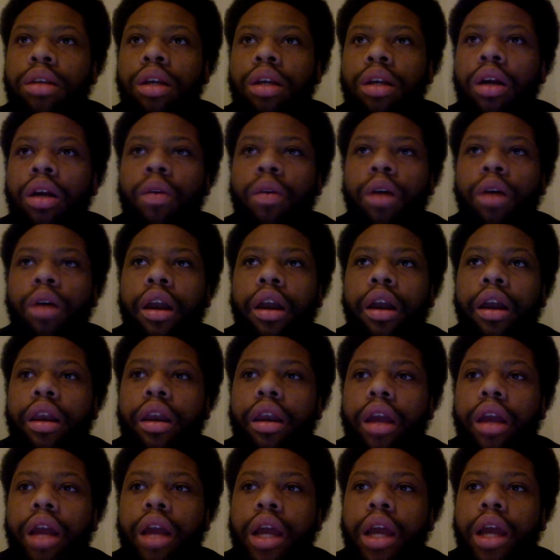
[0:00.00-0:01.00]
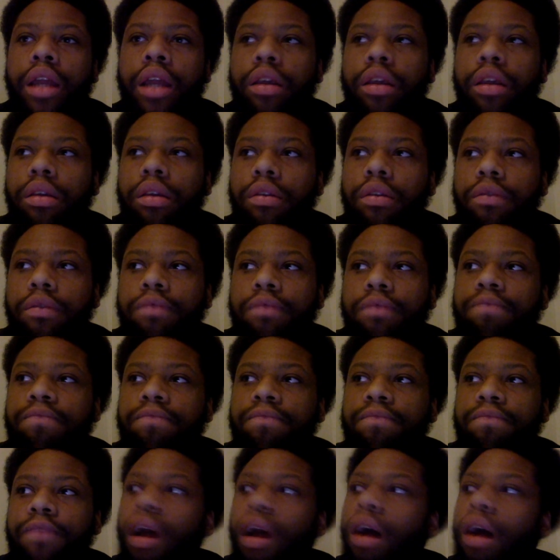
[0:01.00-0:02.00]

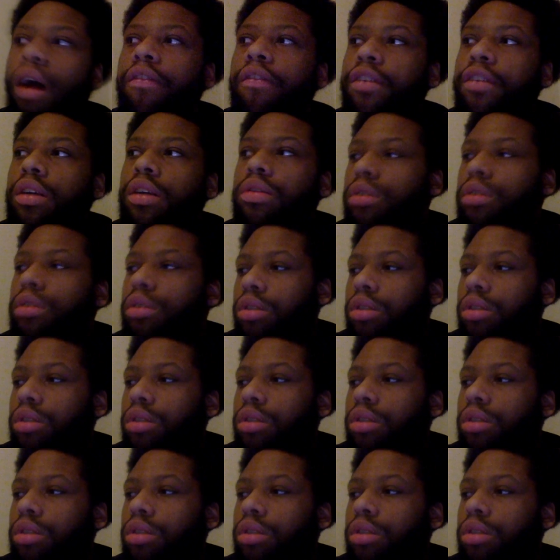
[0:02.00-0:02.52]
185 views